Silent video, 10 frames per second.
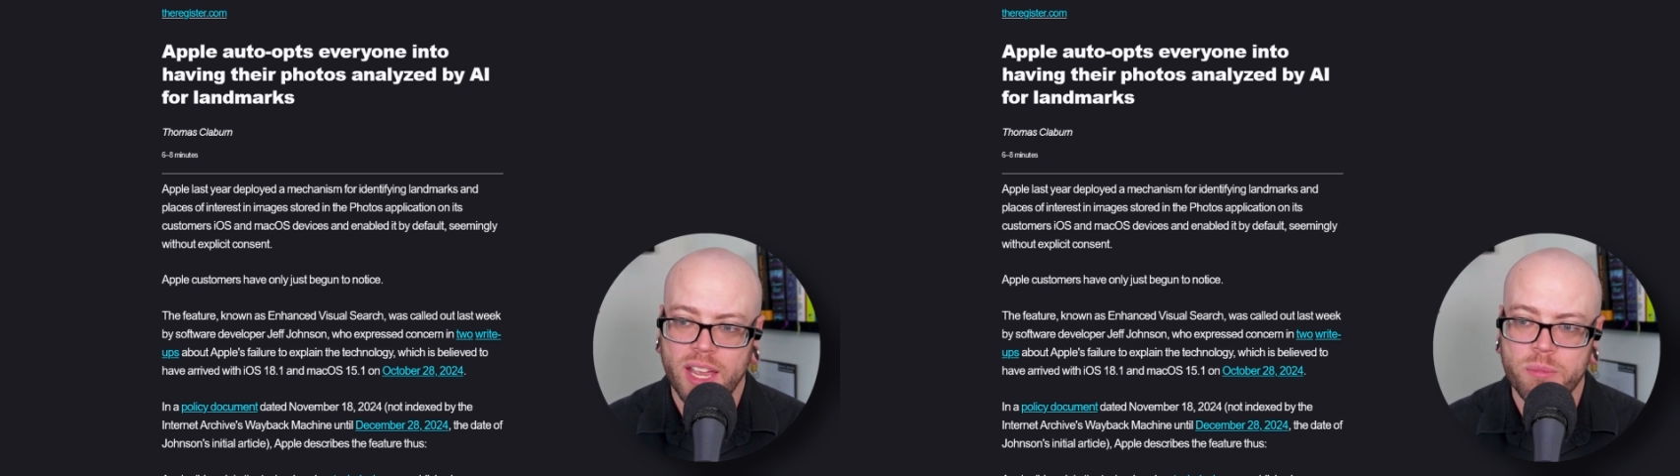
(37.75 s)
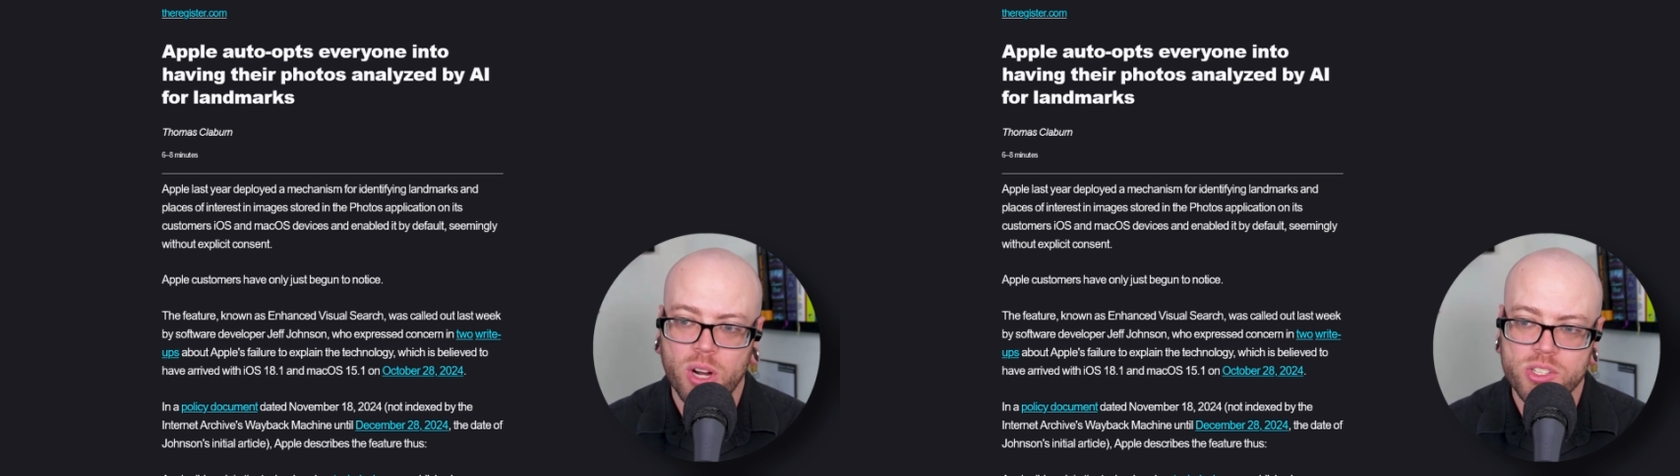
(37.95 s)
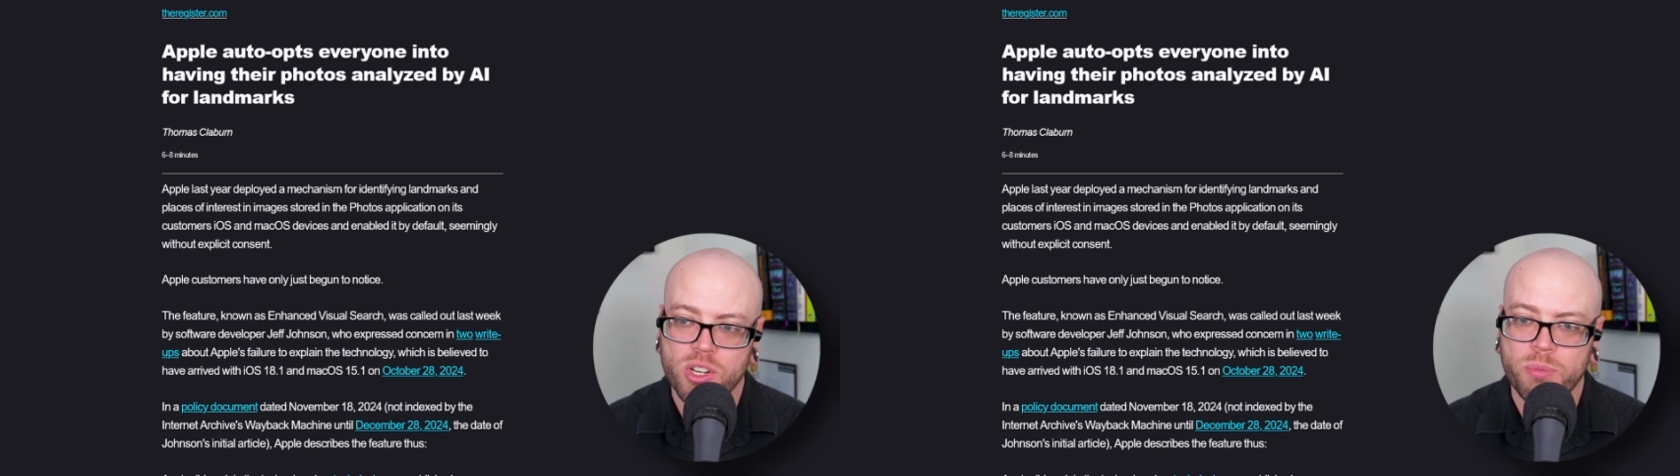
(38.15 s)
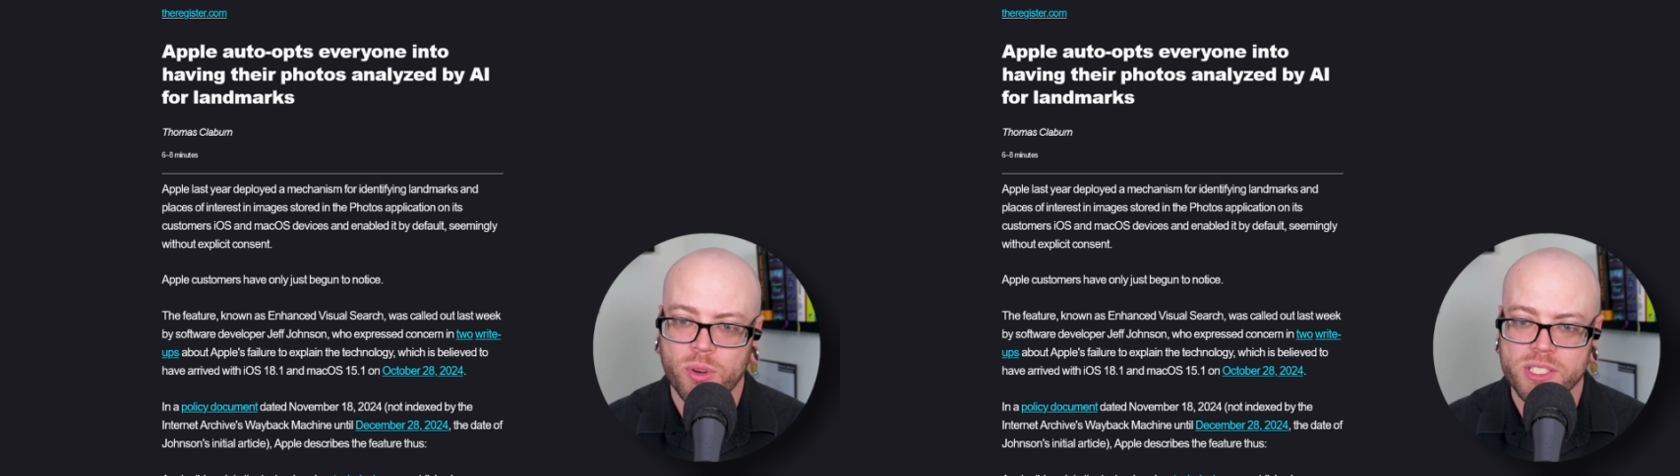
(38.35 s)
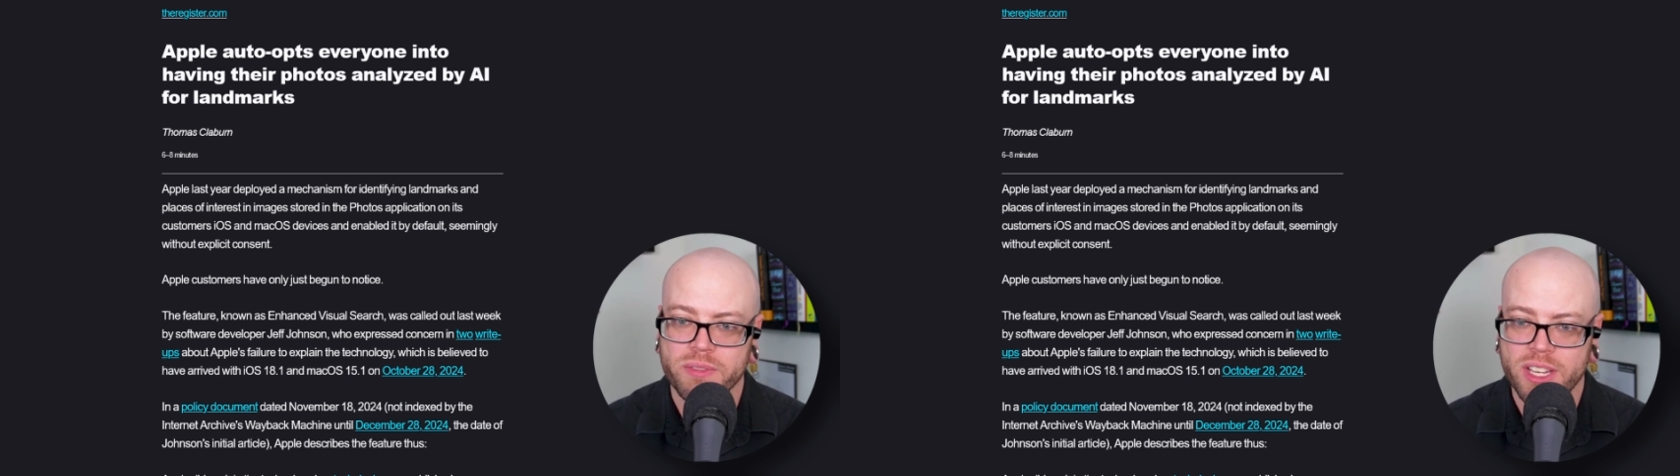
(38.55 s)
landmarks or
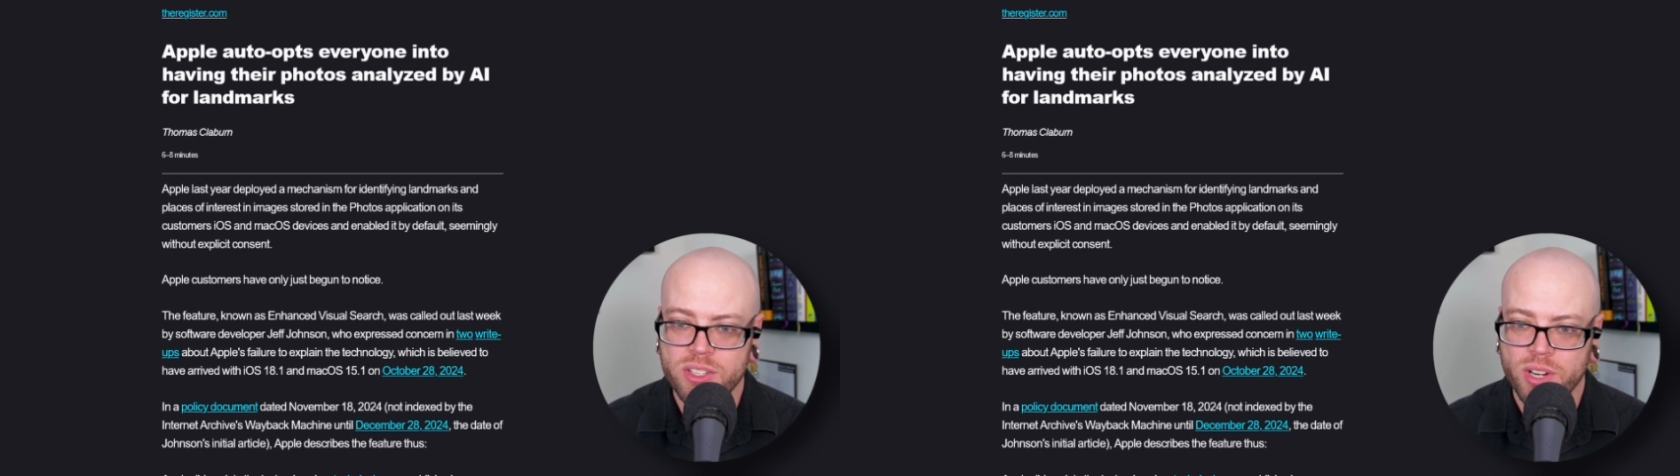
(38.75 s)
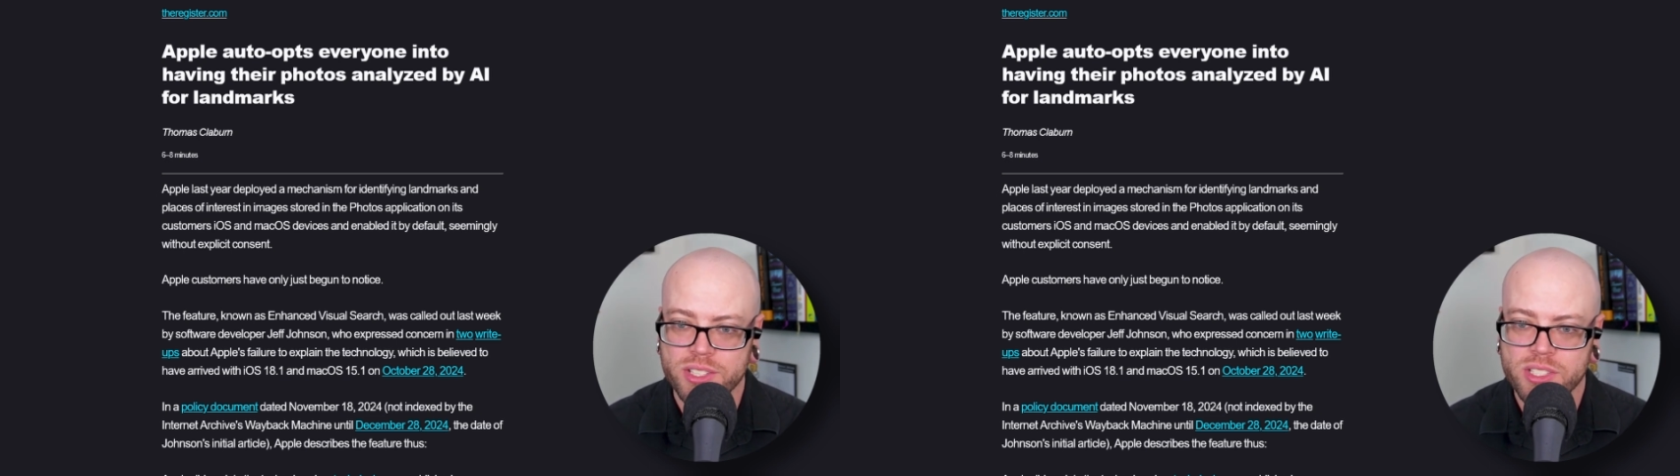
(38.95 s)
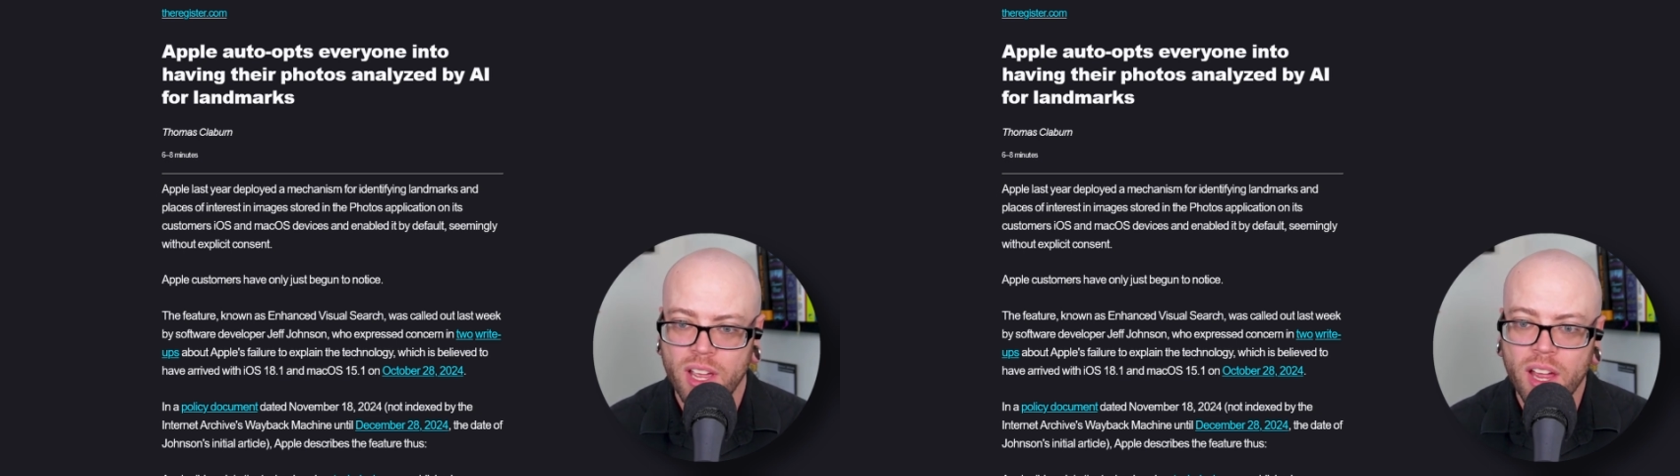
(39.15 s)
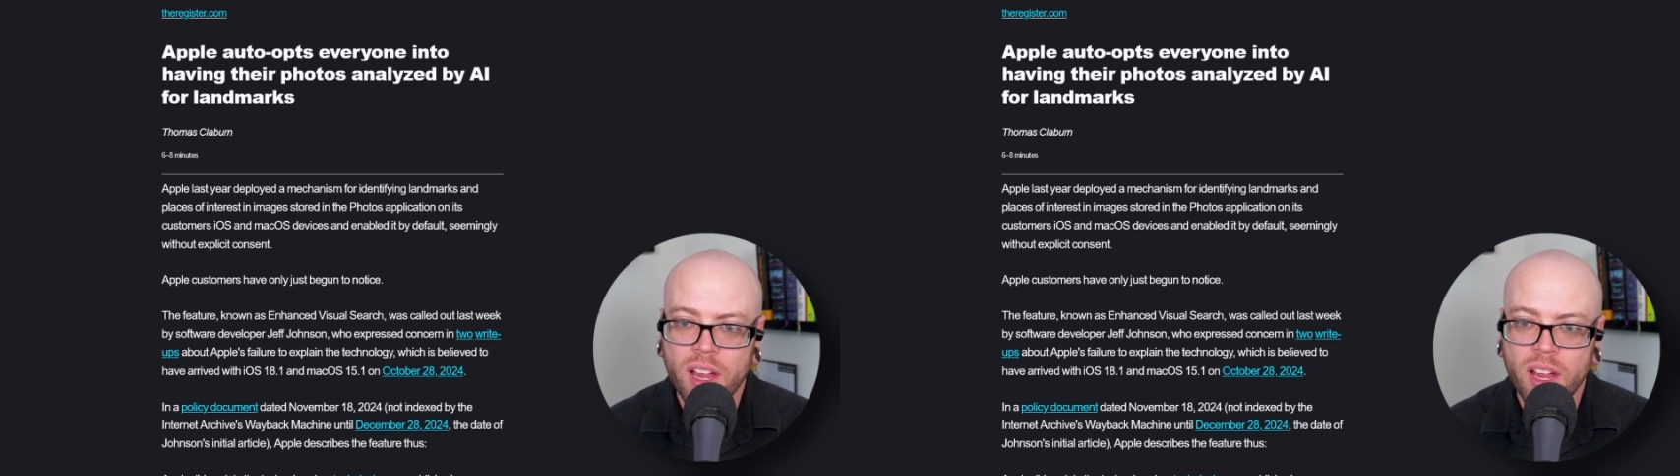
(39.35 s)
points of interest.